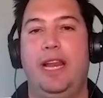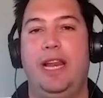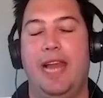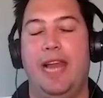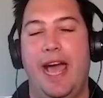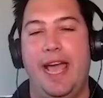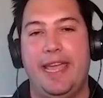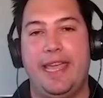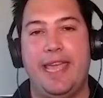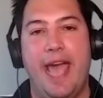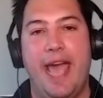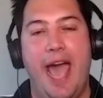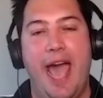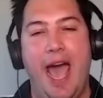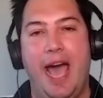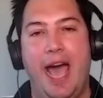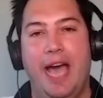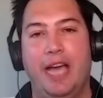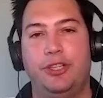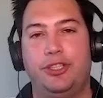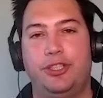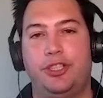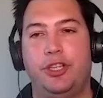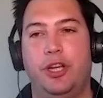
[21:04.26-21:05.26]
like
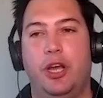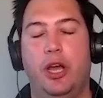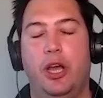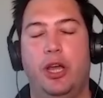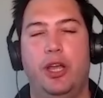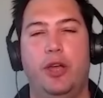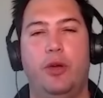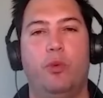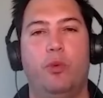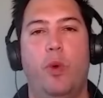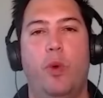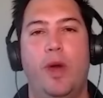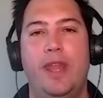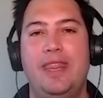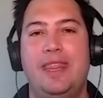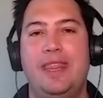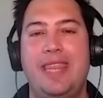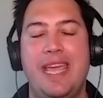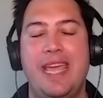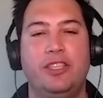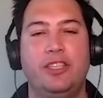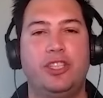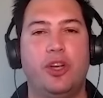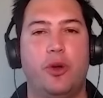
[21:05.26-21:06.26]
cash. When
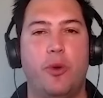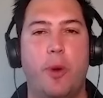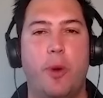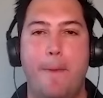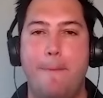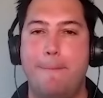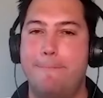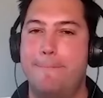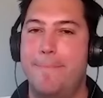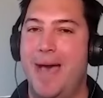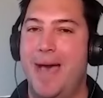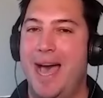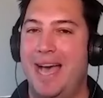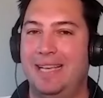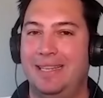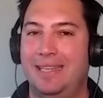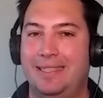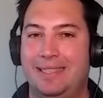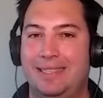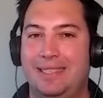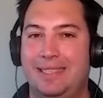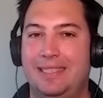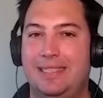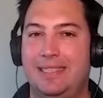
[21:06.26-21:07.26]
things are a
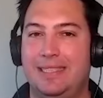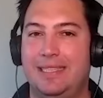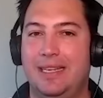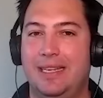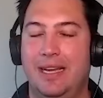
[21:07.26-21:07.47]
mess,